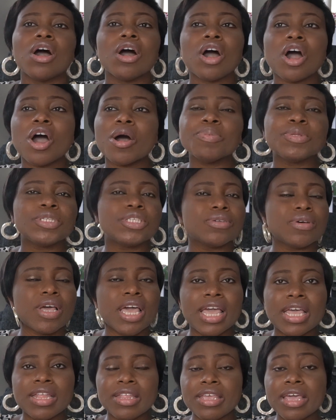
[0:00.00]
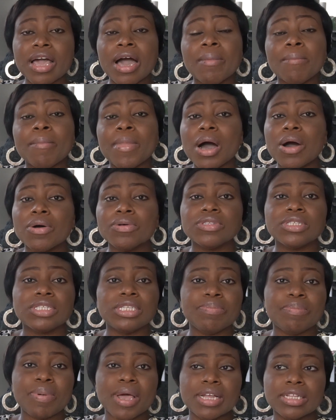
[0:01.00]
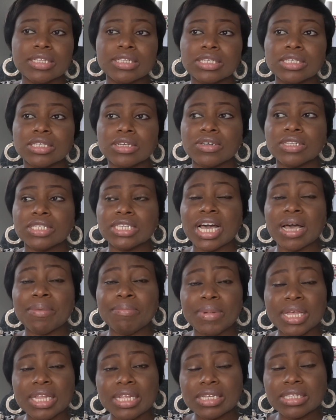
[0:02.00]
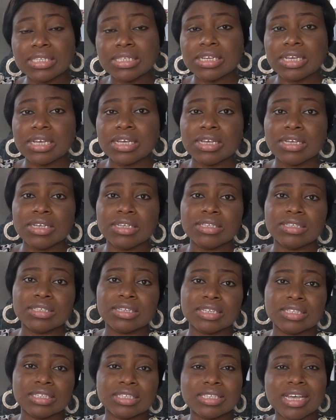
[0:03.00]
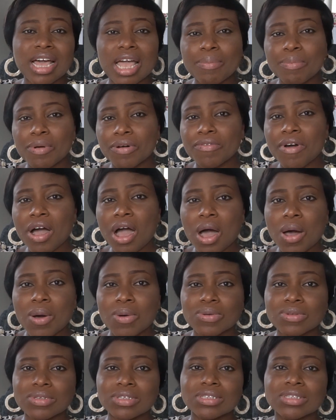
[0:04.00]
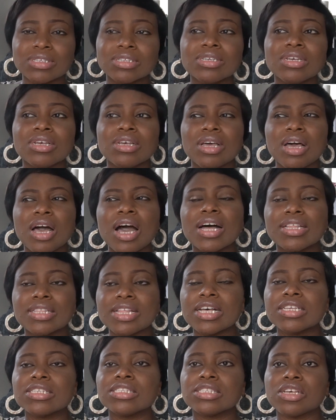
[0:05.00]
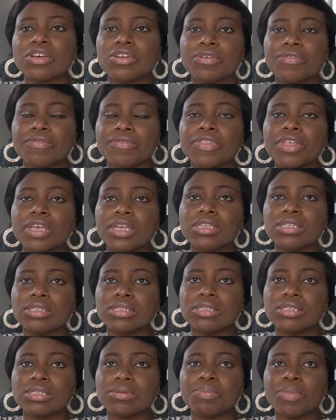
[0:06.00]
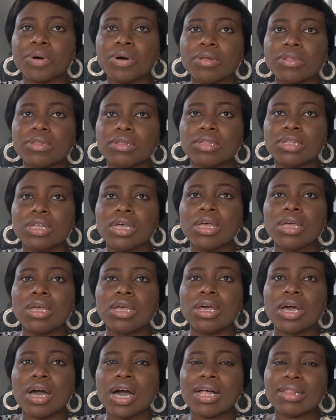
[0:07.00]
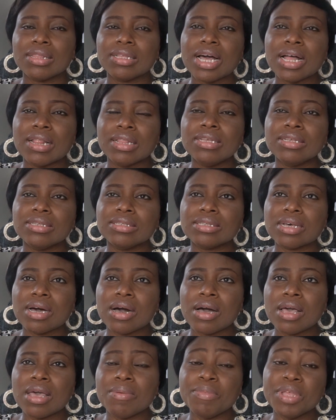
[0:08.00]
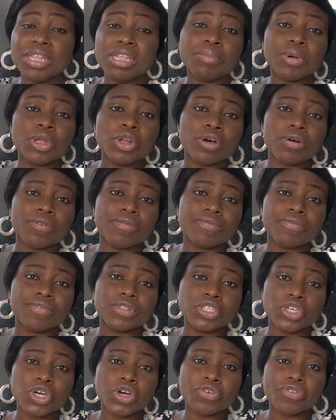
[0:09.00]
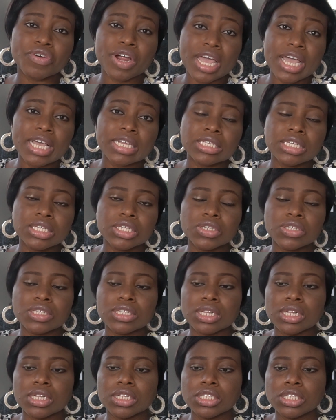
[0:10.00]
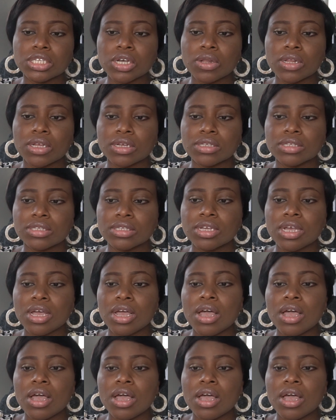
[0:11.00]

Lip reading: up to any amount depending on the amenities and the type of house and that sort of things, but at least a minimum of 280 New Zealand dollars.